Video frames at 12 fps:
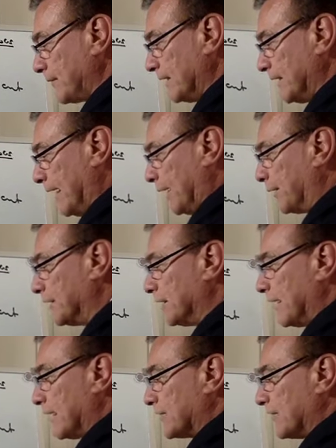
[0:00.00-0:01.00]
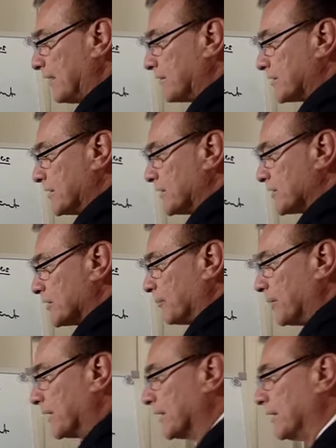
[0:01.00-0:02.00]
Now, as far as this
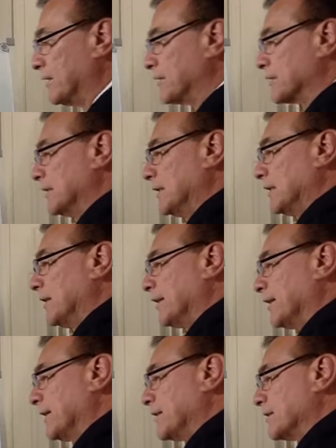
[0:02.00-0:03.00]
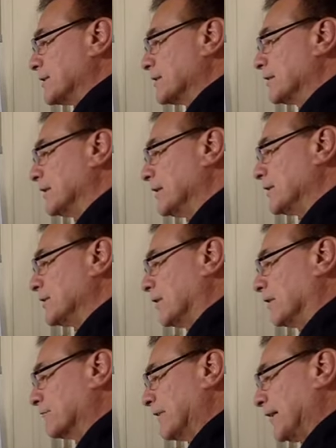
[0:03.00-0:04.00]
topic goes, this is
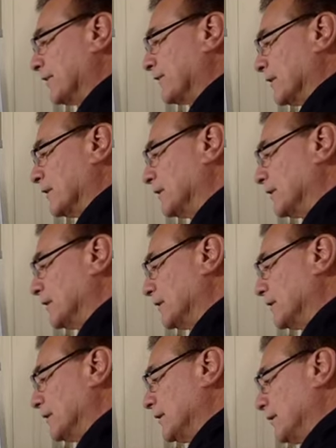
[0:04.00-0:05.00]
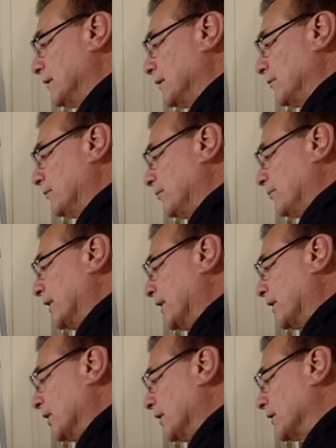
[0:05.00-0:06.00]
not relevant
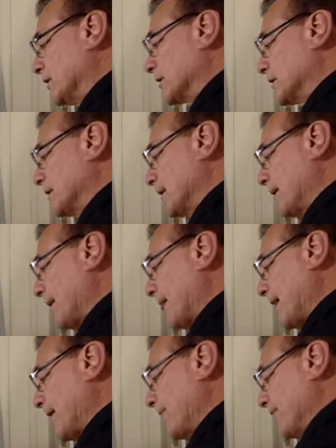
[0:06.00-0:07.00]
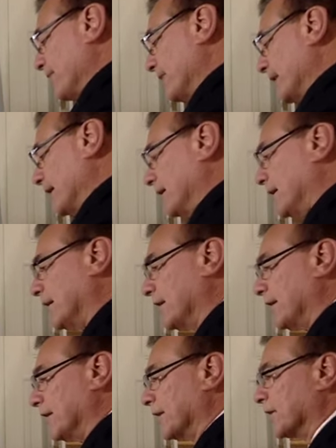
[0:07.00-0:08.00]
because
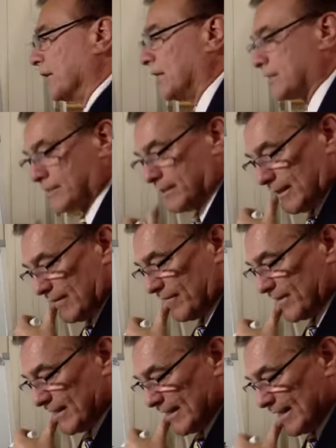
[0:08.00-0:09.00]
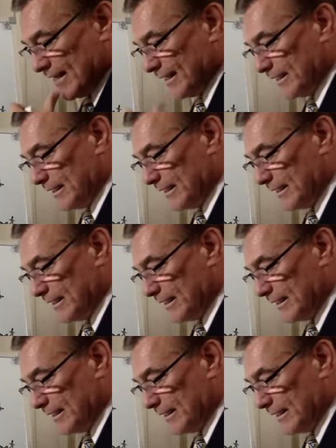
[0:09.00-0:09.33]
the cost of the